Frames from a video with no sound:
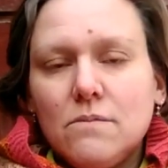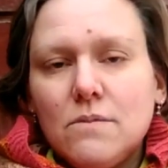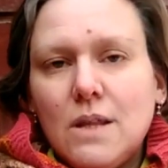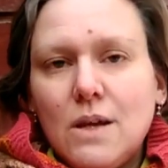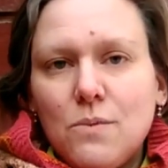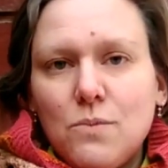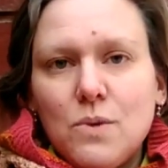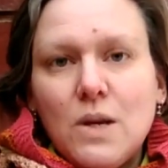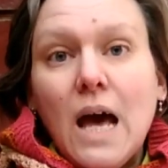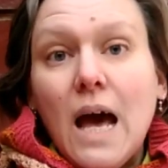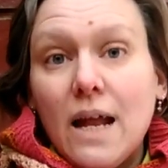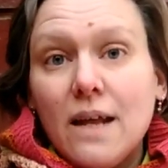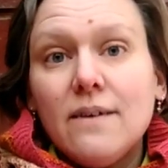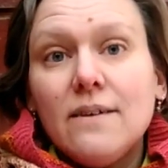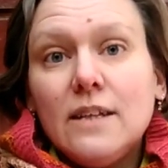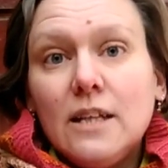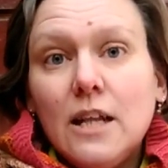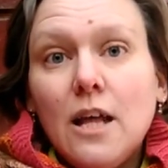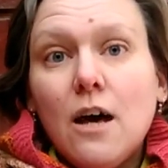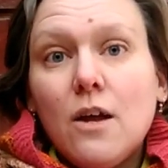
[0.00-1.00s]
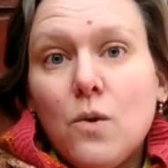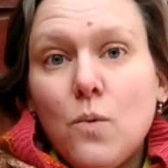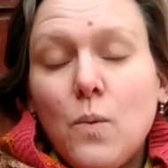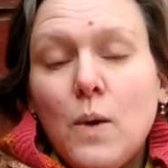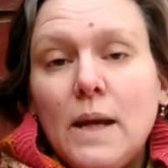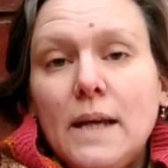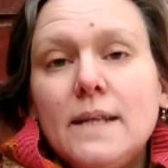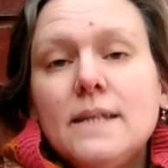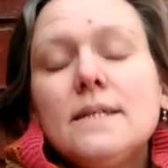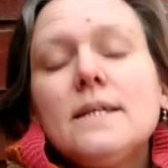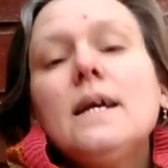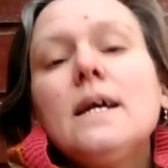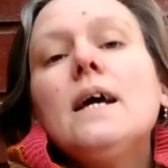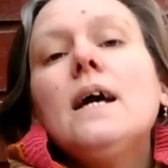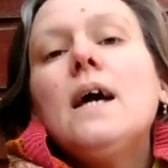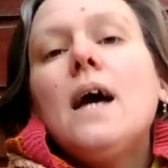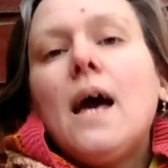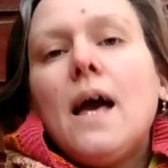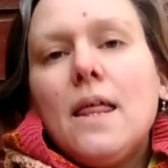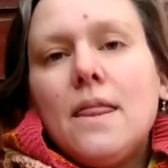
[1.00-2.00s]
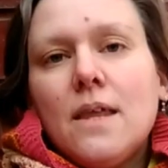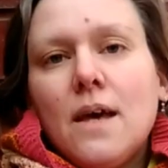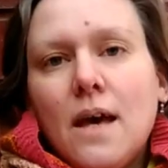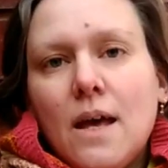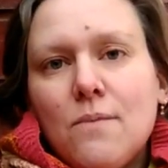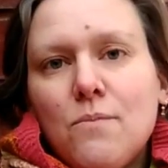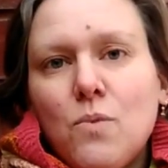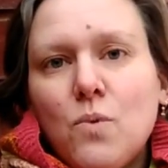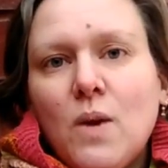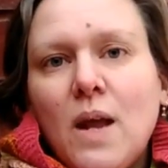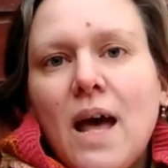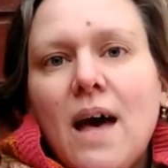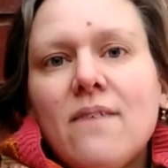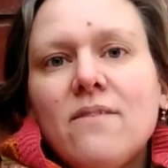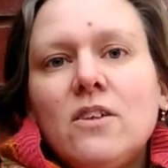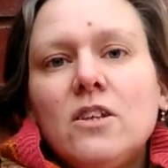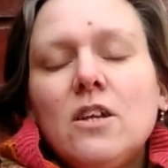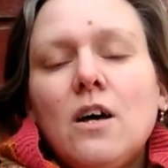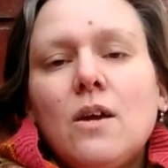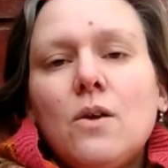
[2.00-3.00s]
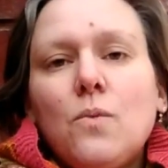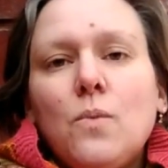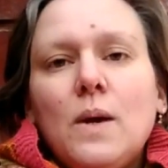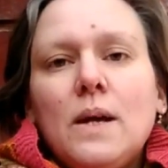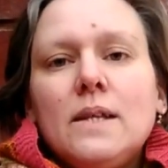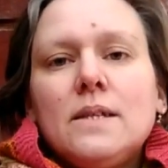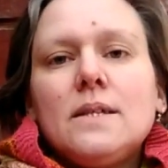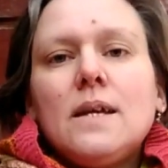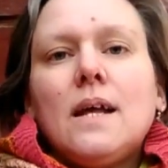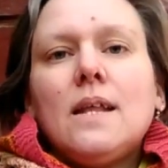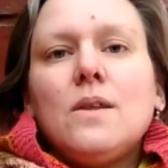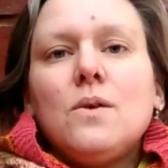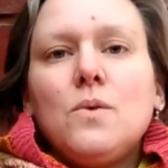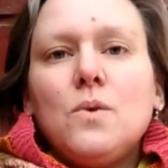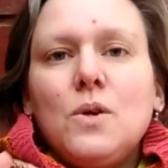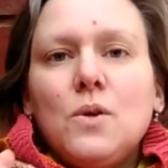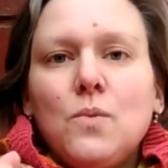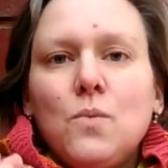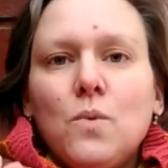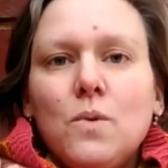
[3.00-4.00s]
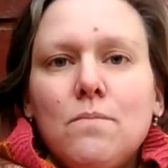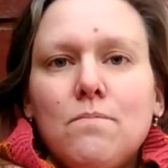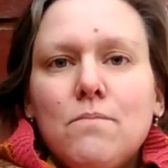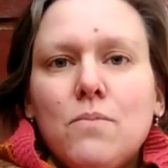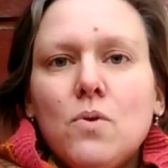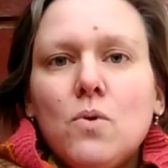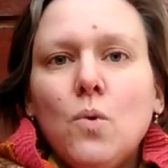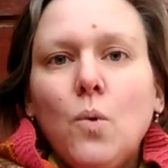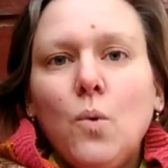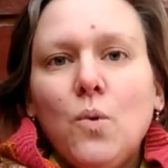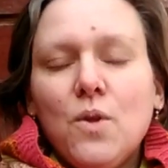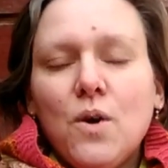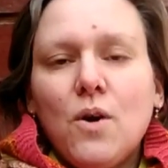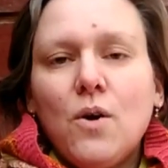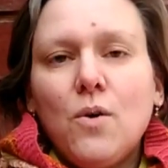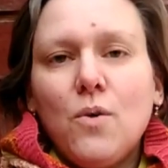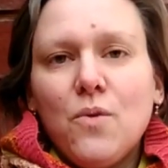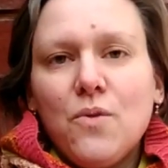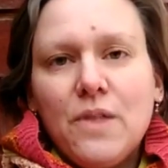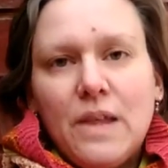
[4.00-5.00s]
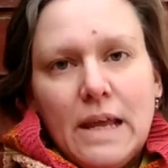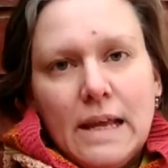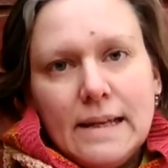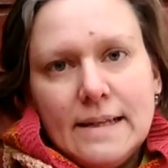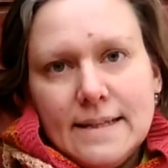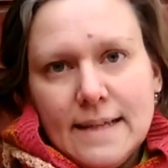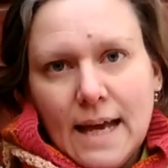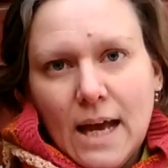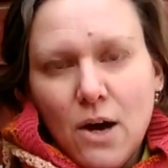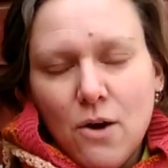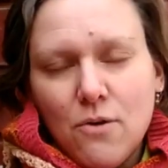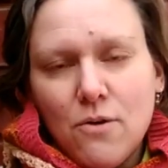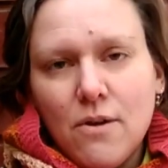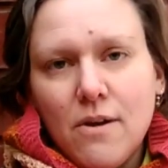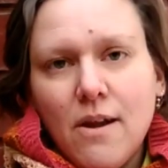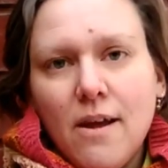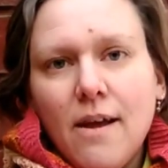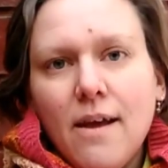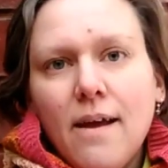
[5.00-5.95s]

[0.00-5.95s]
that would have a lot of weight, and the hem would have a lot of weight, and it would pull the whole thing down.